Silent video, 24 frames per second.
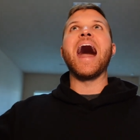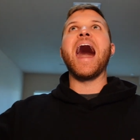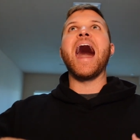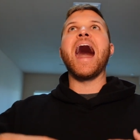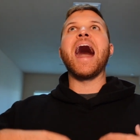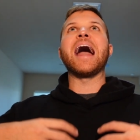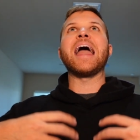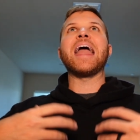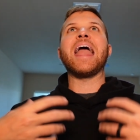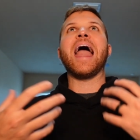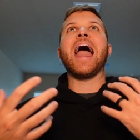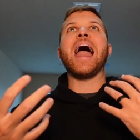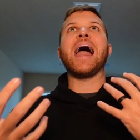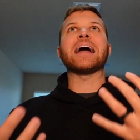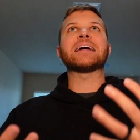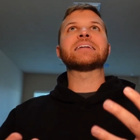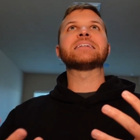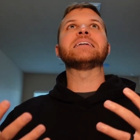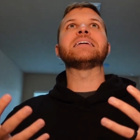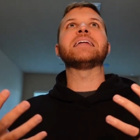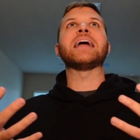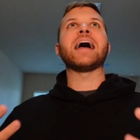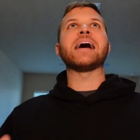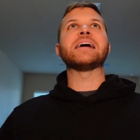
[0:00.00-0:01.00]
I
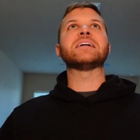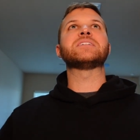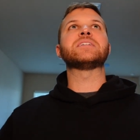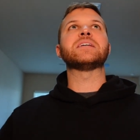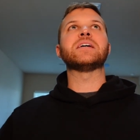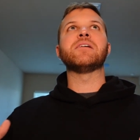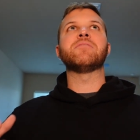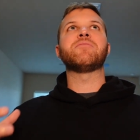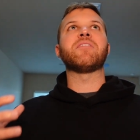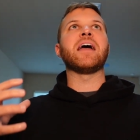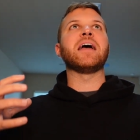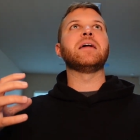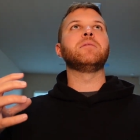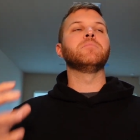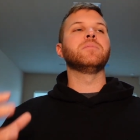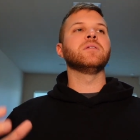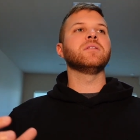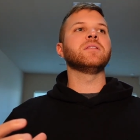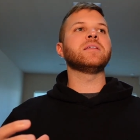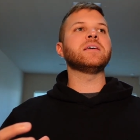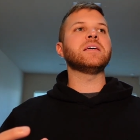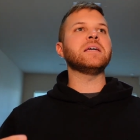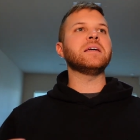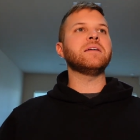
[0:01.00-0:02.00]
acted as if and
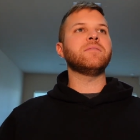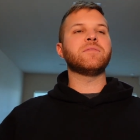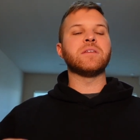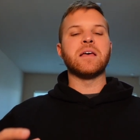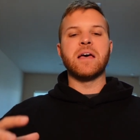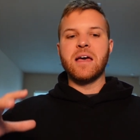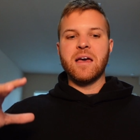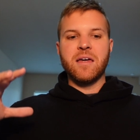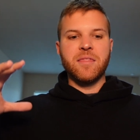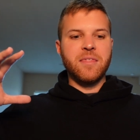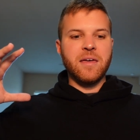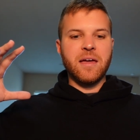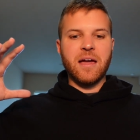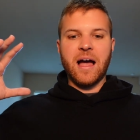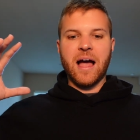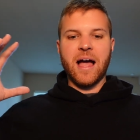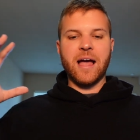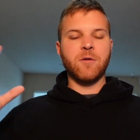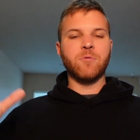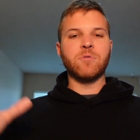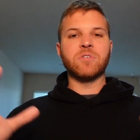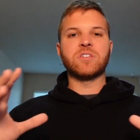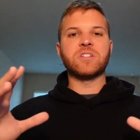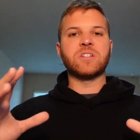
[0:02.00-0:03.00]
believed that
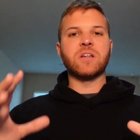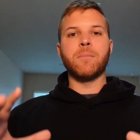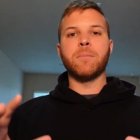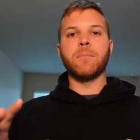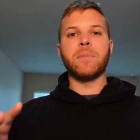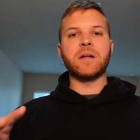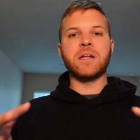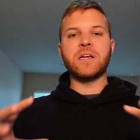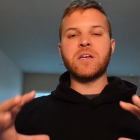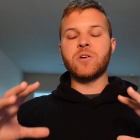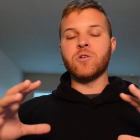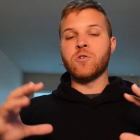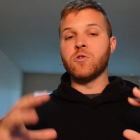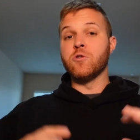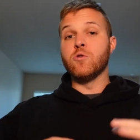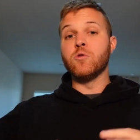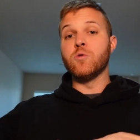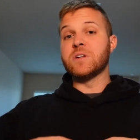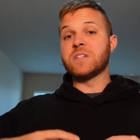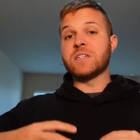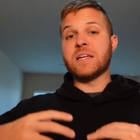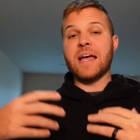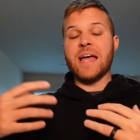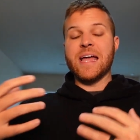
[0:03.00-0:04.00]
I was somebody who
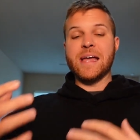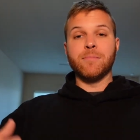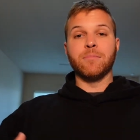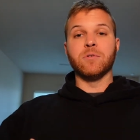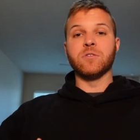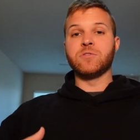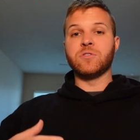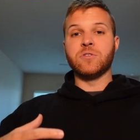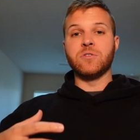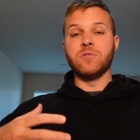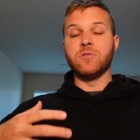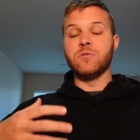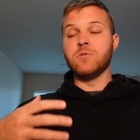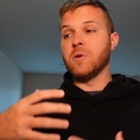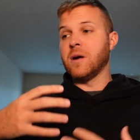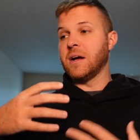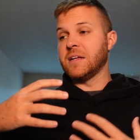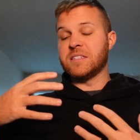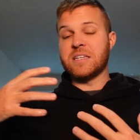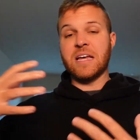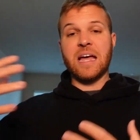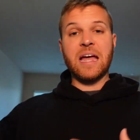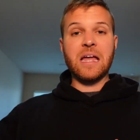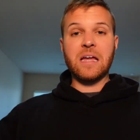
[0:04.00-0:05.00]
was able to
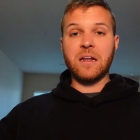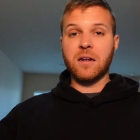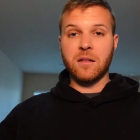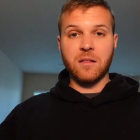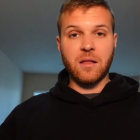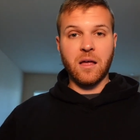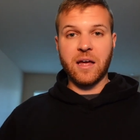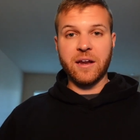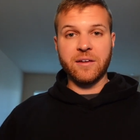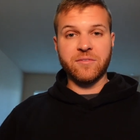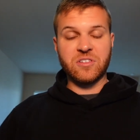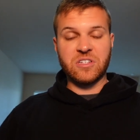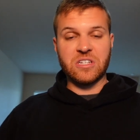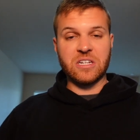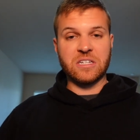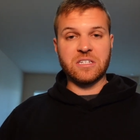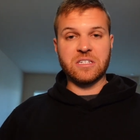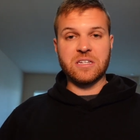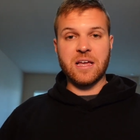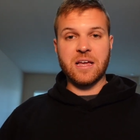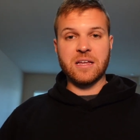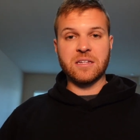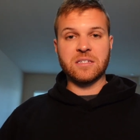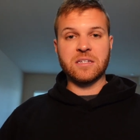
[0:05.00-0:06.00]
attain a lot of
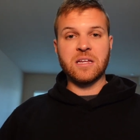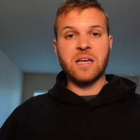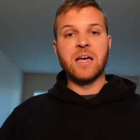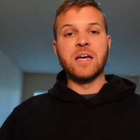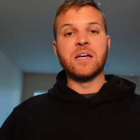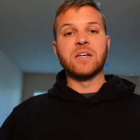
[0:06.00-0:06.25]
success,